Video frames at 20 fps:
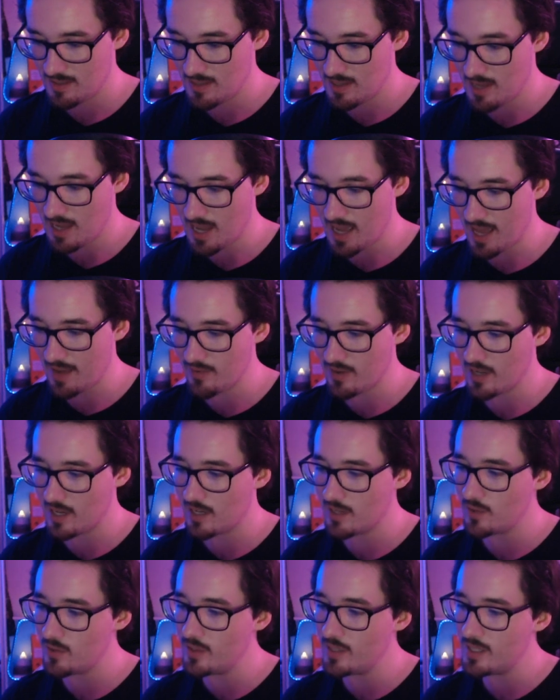I have
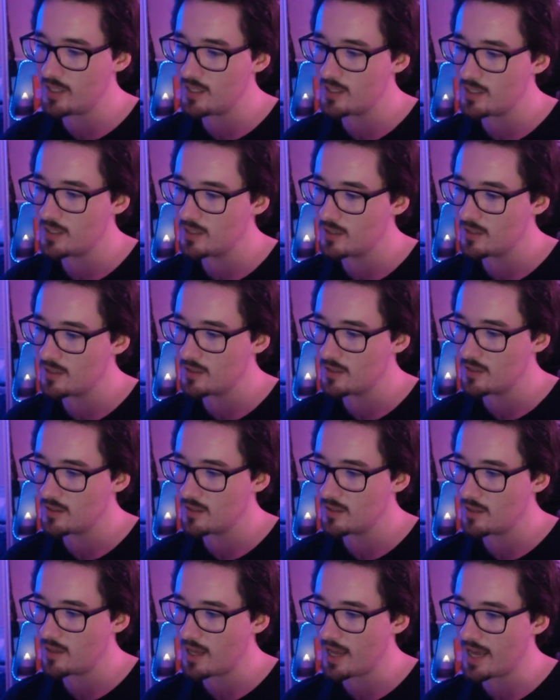included
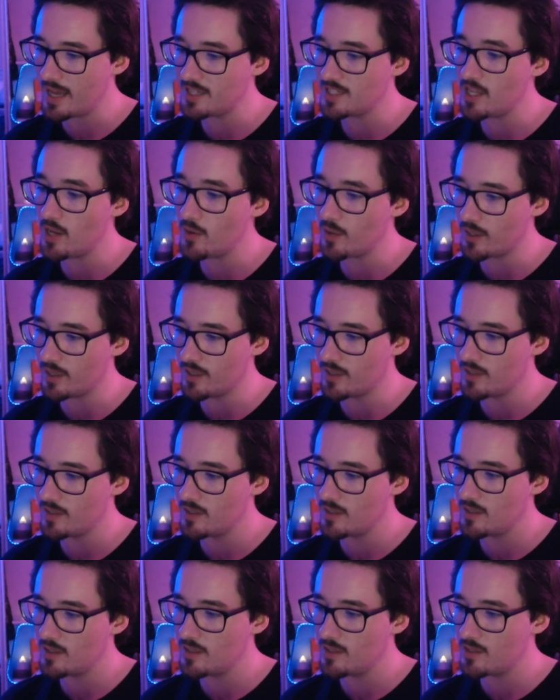a token,
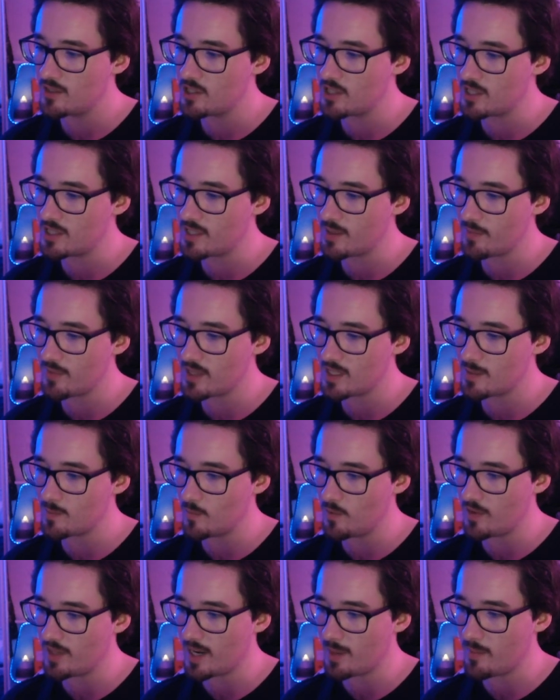just something
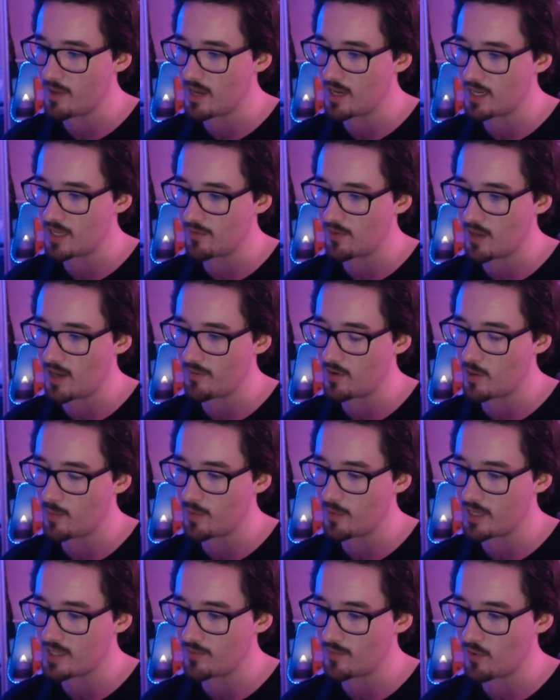small that I made. If you have no
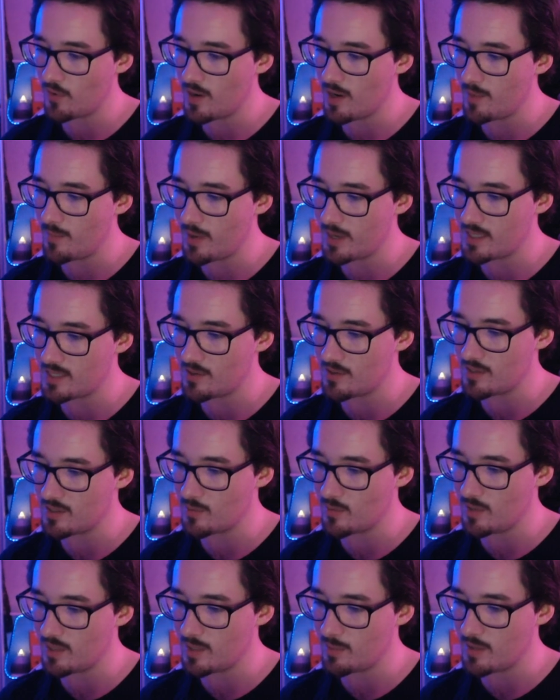place for it and pass it on to the
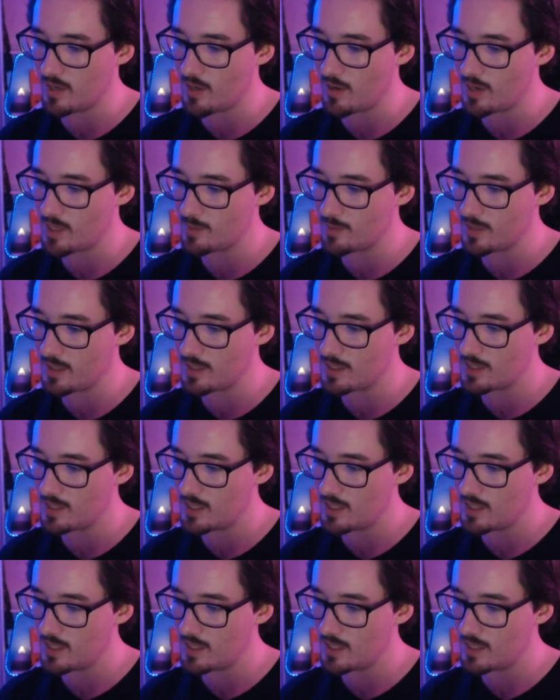world, I'll be no less pleased.